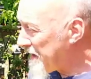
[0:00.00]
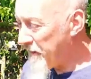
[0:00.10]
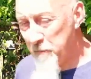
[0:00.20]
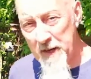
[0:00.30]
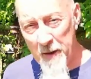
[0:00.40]

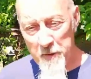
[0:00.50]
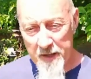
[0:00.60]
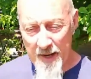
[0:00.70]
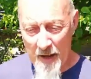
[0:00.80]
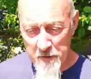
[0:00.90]
I've been able to
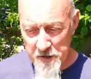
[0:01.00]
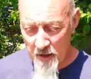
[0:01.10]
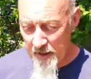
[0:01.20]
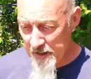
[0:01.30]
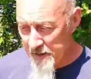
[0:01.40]
get
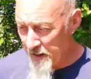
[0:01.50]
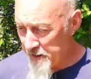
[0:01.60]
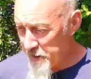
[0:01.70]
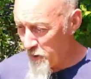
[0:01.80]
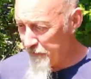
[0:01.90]
outside and
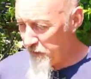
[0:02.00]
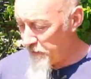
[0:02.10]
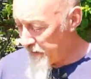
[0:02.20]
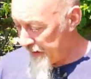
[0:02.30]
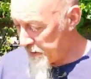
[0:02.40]
do a few
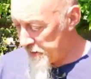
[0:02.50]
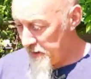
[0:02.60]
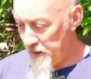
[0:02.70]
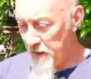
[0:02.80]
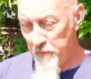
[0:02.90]
things.
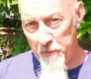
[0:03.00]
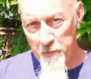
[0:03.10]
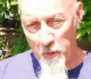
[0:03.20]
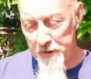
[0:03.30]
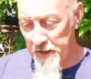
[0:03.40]
Been
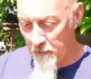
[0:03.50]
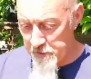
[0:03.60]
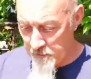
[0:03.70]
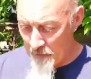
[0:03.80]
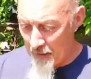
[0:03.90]
potting up
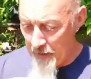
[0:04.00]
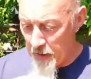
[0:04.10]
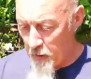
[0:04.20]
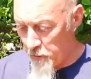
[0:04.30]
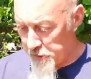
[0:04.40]
some
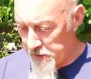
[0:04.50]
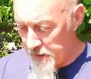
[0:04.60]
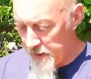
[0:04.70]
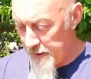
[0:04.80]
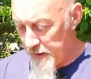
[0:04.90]
marigolds
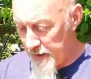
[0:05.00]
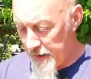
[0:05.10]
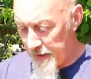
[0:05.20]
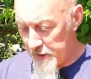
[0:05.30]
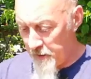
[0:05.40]

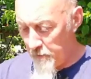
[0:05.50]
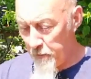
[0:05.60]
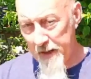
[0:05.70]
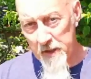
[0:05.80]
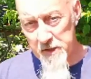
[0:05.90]
and
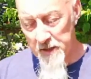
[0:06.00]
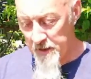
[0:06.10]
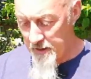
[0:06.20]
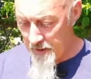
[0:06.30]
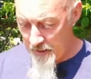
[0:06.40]
pinks
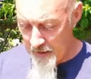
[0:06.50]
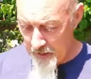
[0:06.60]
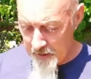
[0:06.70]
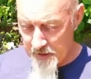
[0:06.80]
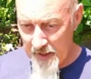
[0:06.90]

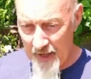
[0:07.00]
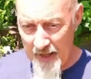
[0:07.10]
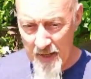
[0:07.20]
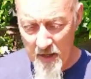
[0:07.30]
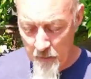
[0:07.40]

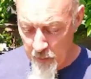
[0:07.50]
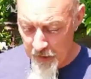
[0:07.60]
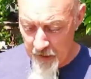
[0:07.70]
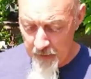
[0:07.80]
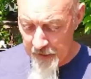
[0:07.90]
today and
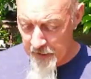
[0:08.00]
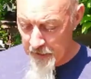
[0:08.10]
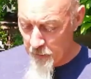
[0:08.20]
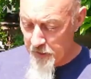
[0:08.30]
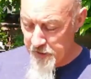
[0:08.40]
putting them into
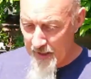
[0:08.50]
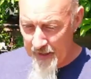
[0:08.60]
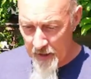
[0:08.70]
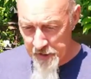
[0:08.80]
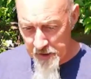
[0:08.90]
little
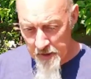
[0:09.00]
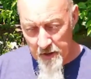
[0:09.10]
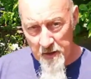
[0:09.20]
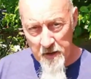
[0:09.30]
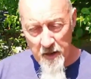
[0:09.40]
containers
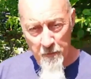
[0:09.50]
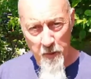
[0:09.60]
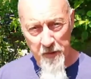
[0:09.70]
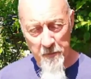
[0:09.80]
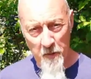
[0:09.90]
and
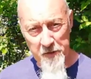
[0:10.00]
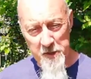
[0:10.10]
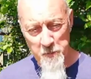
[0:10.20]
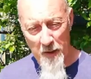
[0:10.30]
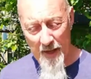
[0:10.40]
putting them on
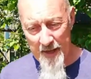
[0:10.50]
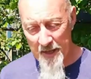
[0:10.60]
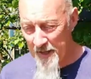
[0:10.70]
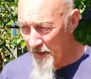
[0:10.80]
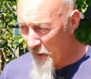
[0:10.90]
display
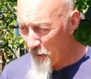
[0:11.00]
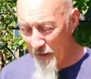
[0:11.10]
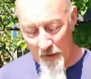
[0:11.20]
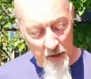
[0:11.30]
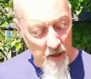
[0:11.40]

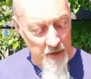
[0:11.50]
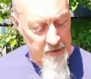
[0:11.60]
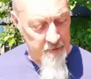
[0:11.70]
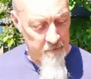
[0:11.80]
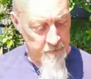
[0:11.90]
around the
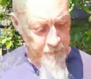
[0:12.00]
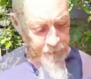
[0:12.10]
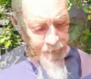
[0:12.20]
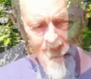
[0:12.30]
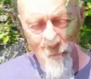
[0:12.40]
garden.
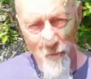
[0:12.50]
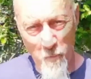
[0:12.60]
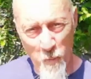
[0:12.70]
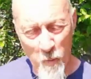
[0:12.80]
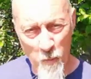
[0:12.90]
Well, the
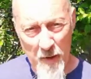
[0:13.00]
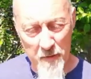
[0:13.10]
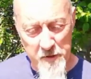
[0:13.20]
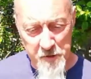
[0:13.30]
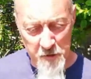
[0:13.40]
warm
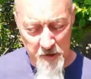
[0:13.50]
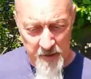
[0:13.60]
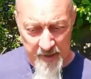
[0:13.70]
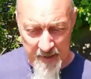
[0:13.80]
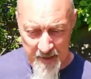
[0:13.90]
weather has
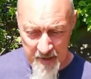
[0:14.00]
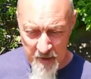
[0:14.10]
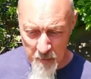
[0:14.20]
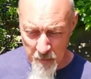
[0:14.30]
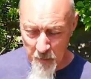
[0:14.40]
certainly
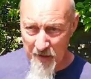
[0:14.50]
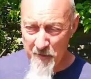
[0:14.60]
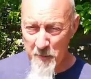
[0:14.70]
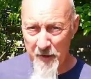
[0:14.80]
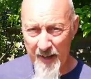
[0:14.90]
brought
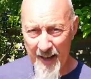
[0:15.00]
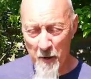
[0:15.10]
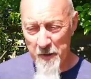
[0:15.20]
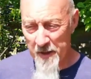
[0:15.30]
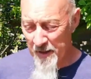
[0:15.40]
everybody out,